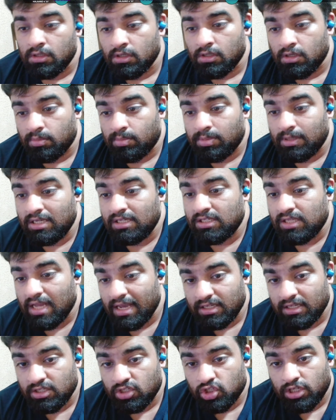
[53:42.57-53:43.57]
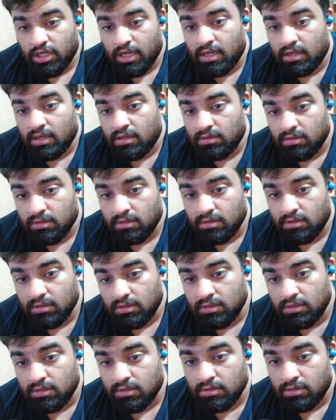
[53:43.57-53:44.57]
Please like and share.
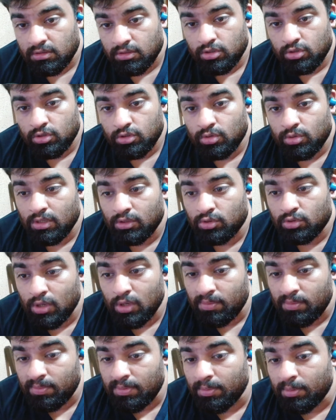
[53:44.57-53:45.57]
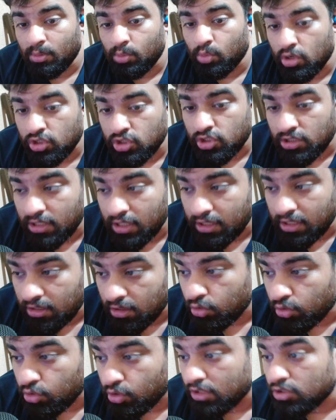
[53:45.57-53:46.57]
There are 12 people watching right
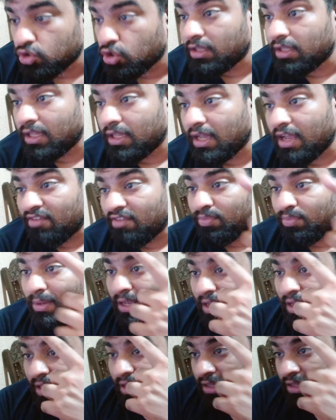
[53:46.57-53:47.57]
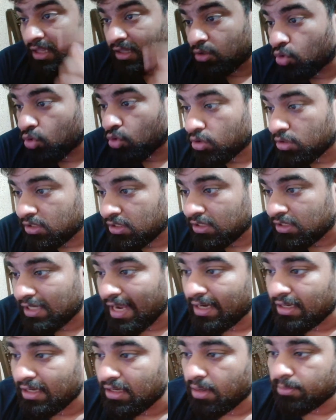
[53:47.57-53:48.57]
now. You can join the FPL. There, the code's
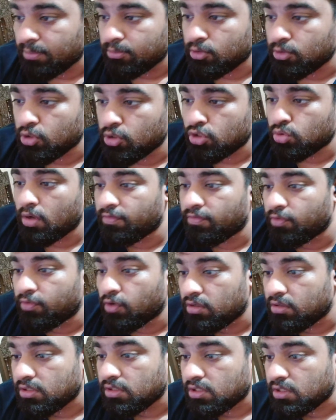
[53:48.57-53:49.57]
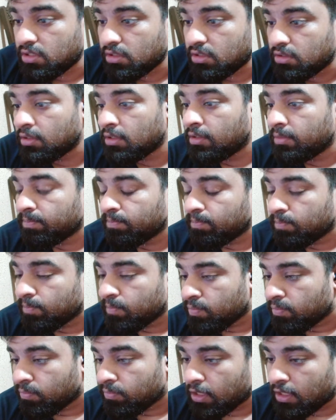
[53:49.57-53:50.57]
tagged up, Joshua, if you're interested.
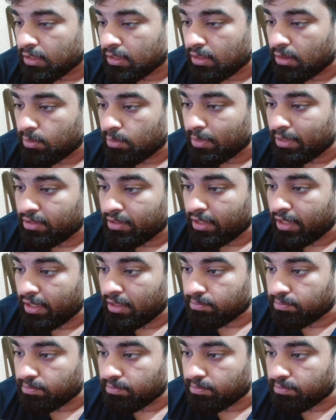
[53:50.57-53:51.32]
That would be great.